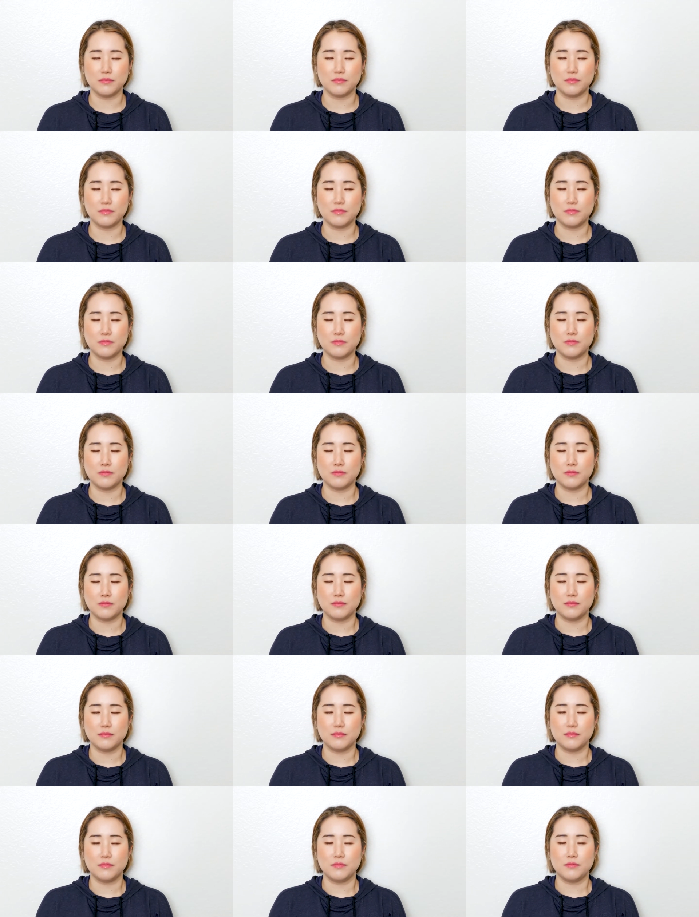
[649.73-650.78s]

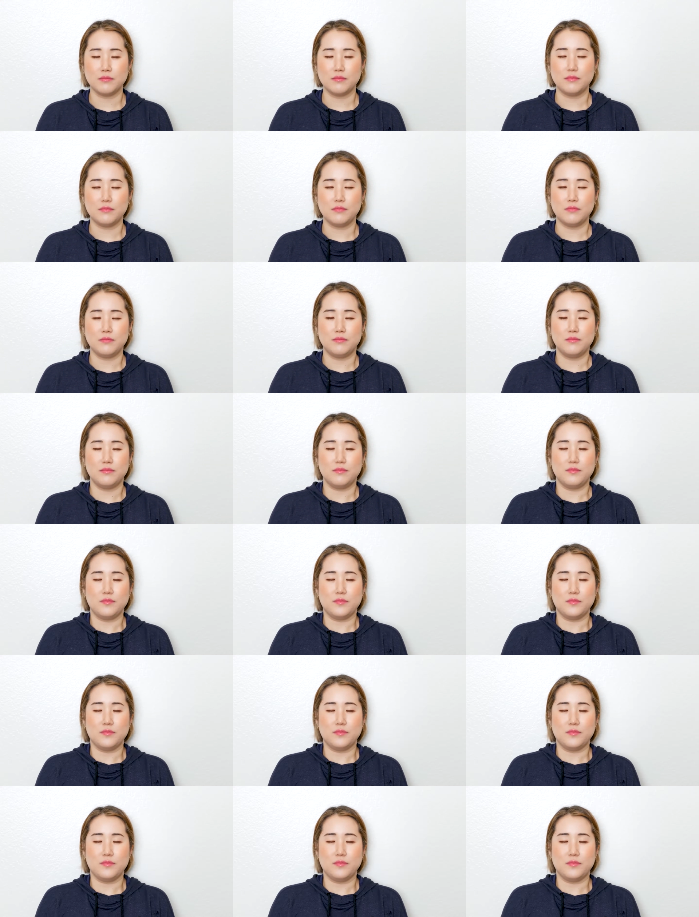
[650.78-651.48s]
No one is speaking in this clip.